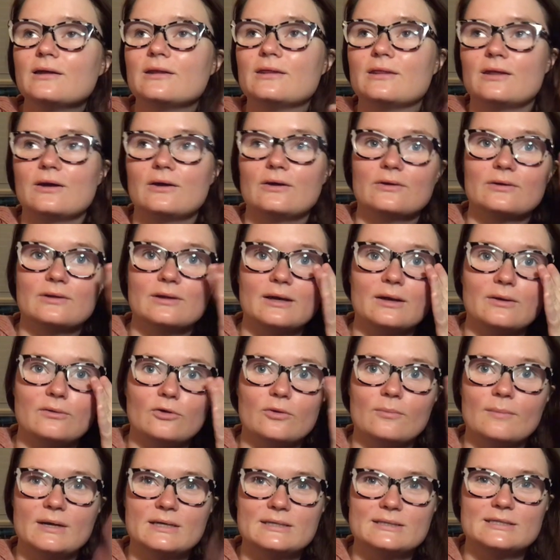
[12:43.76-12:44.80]
their like
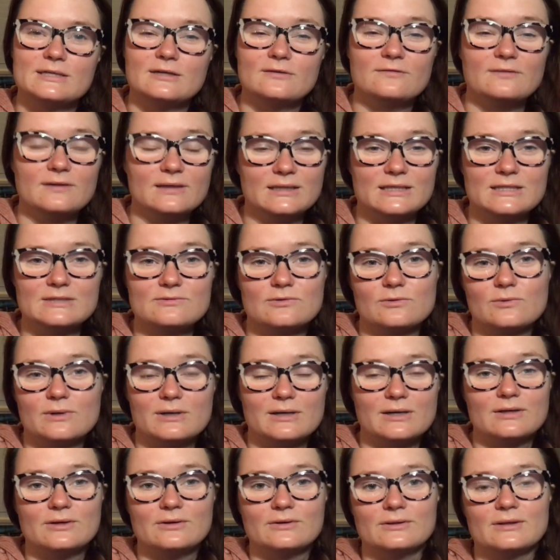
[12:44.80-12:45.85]
romantic feelings for one
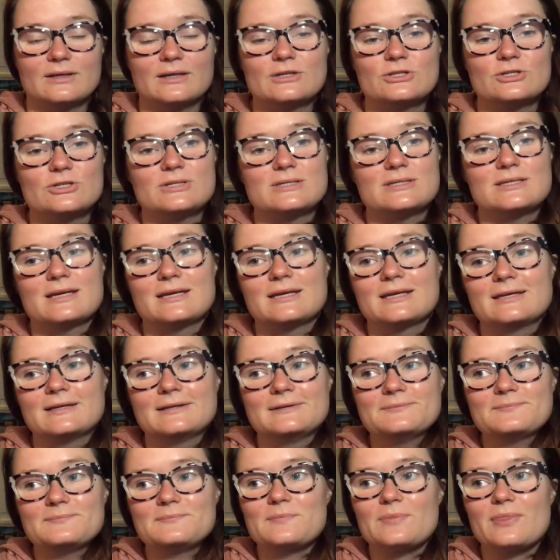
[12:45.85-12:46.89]
another like just like
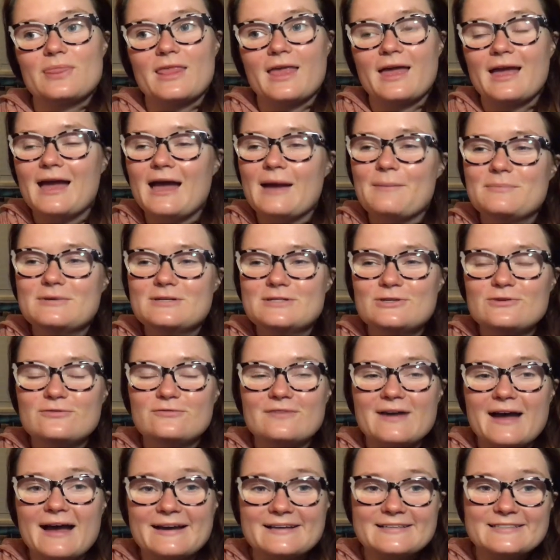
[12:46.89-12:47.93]
happen too
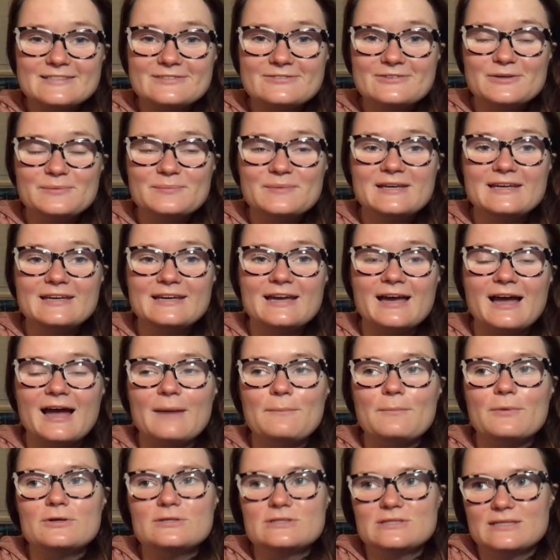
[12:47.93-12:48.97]
fast for me.
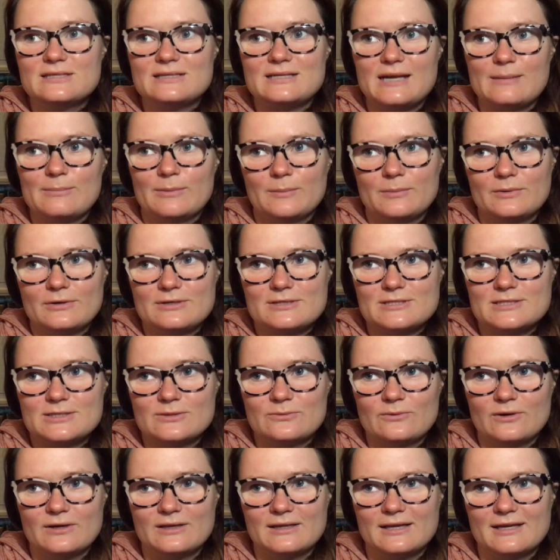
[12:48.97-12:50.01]
I'm also the type of person
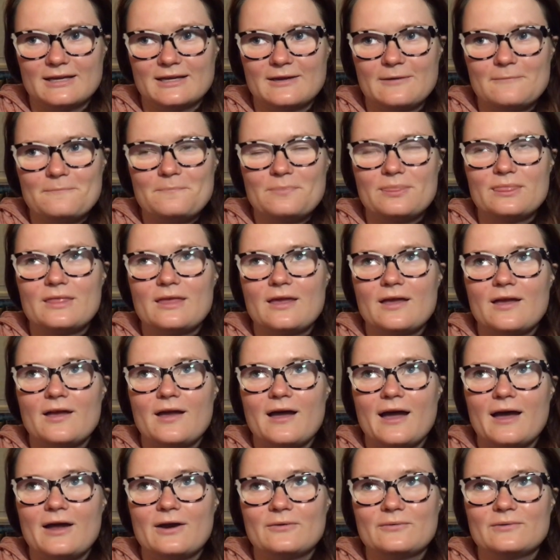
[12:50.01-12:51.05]
where like
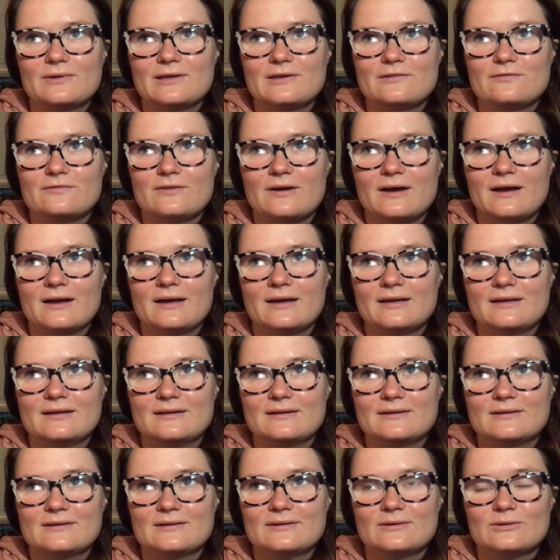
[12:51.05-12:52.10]
I don't really
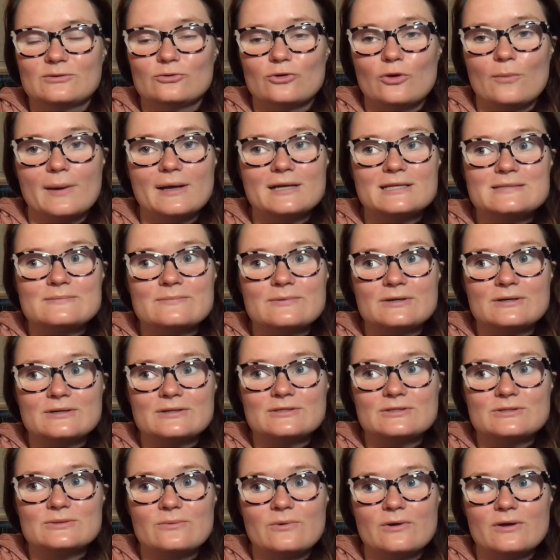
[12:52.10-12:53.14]
find romance
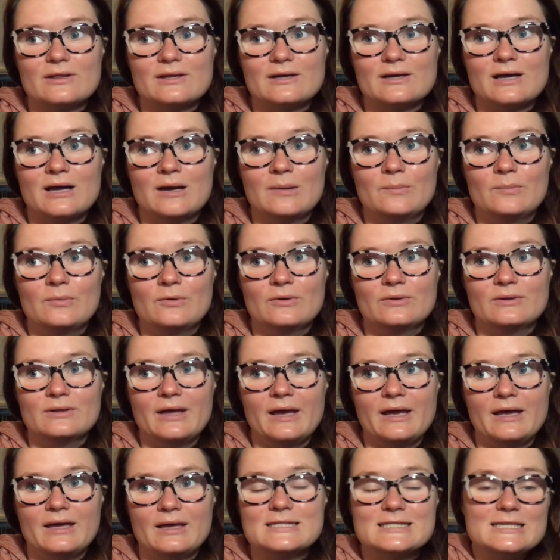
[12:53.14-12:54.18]
books where the couple
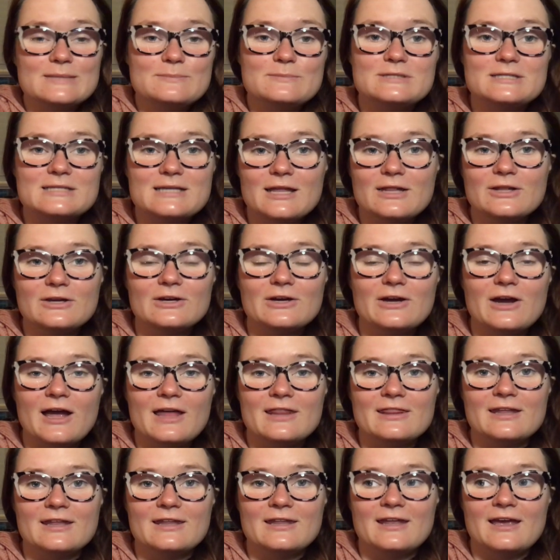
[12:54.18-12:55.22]
like sleeps together
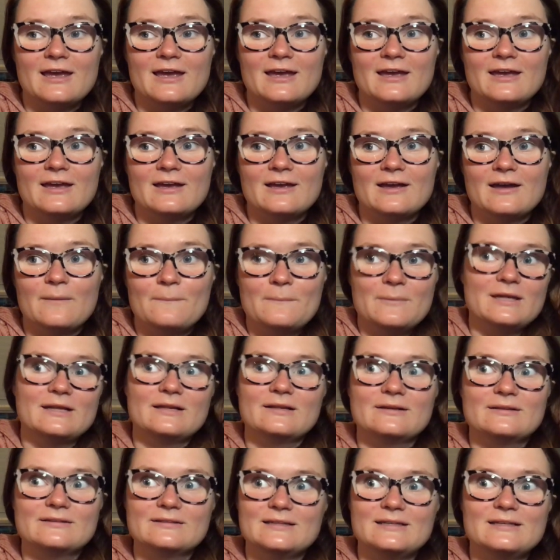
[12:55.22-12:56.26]
and then they
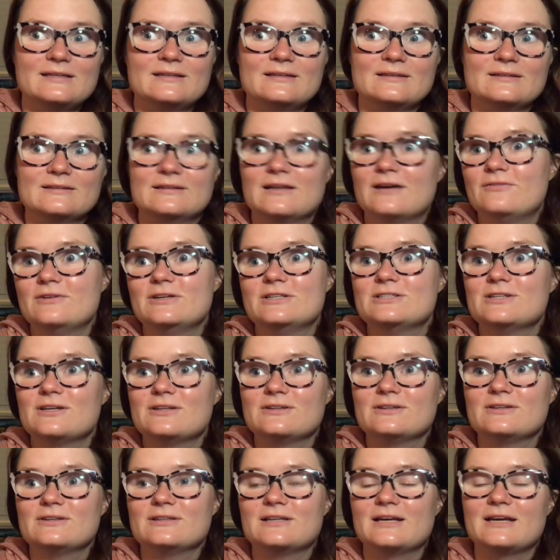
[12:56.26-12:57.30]
immediately love each
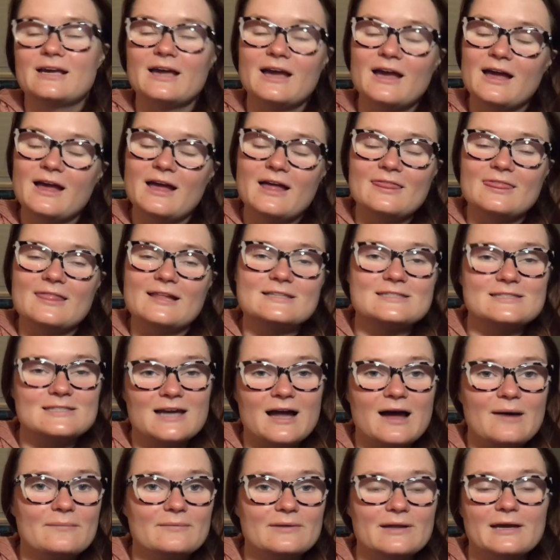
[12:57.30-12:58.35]
other. Like that's
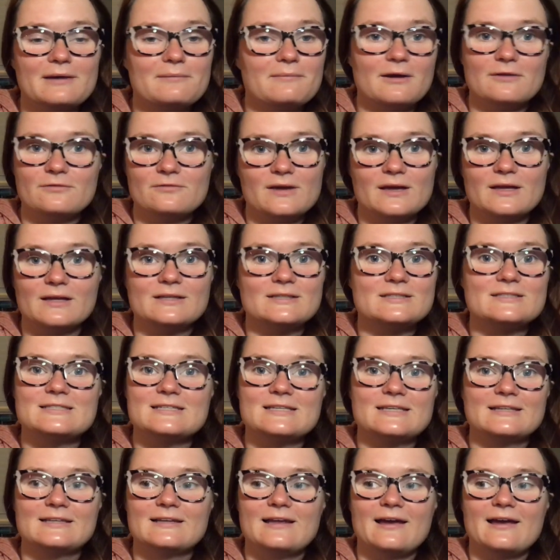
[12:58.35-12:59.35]
not like my fantasy in